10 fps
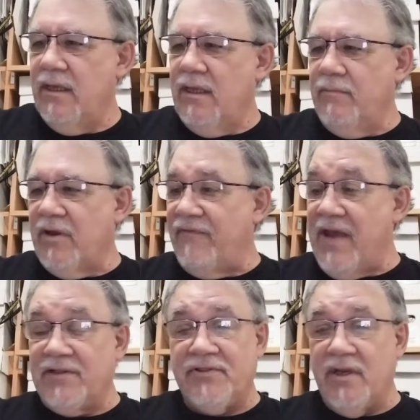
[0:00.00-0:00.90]
But I
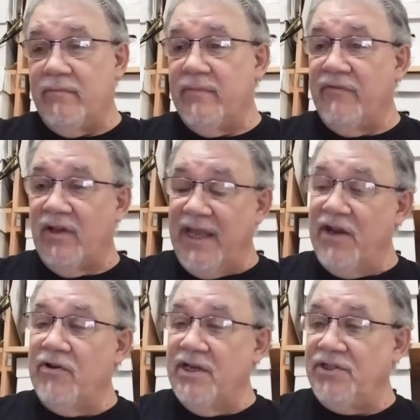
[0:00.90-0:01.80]
found some of the
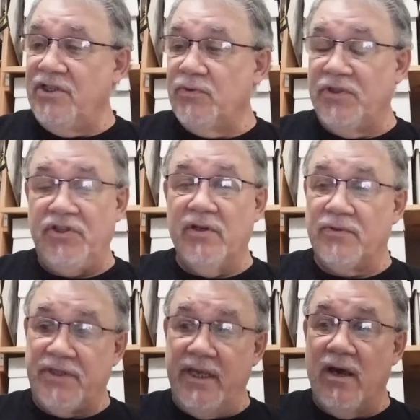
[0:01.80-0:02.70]
later issues, which you don't
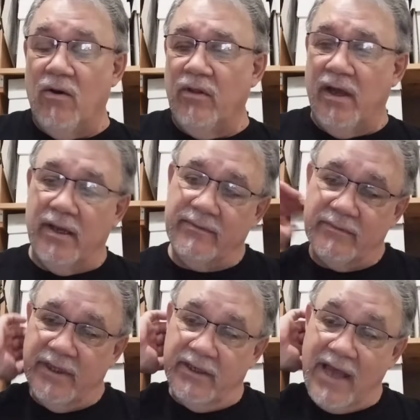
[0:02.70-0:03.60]
see a whole lot
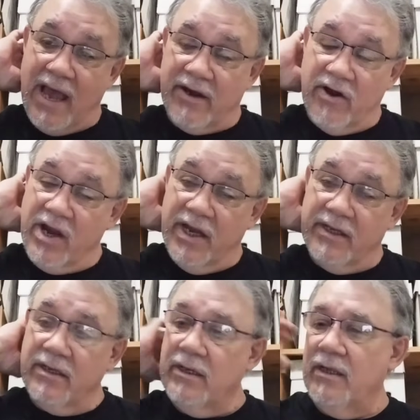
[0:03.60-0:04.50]
in high grade,
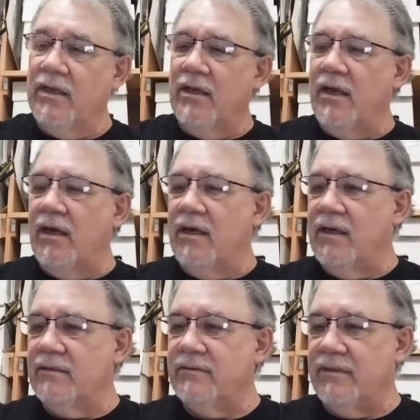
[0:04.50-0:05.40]

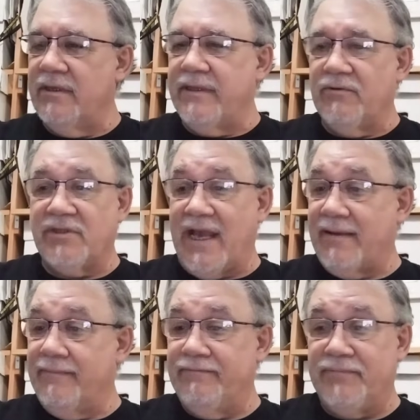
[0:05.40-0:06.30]
and there was like a
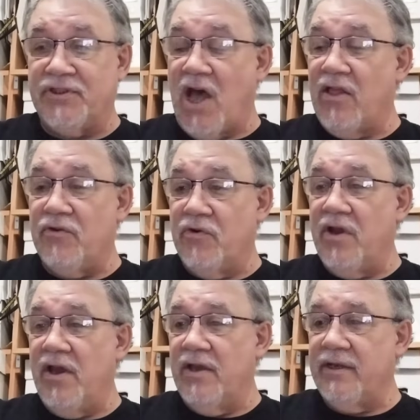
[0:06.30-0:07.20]
solid
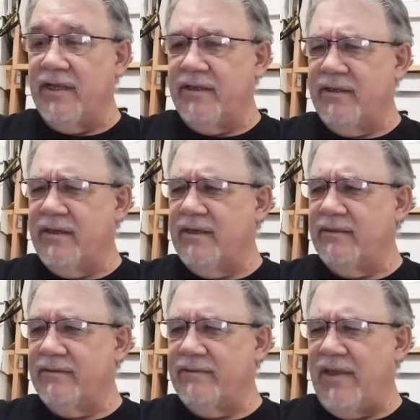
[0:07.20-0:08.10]
run, and
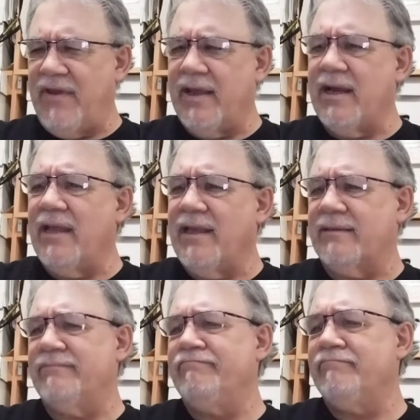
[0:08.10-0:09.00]
I think I got like
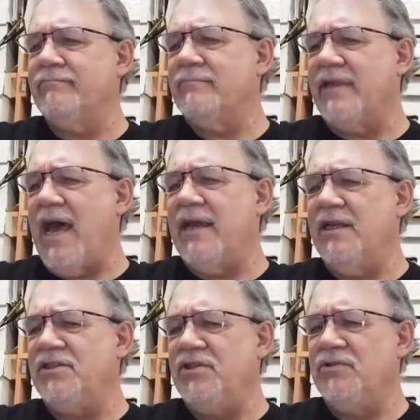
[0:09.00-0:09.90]
9
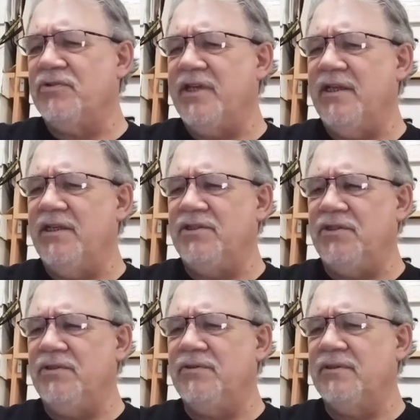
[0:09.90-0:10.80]
issues or 10
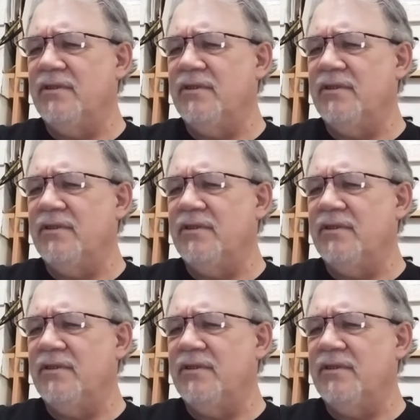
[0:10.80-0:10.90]
issues.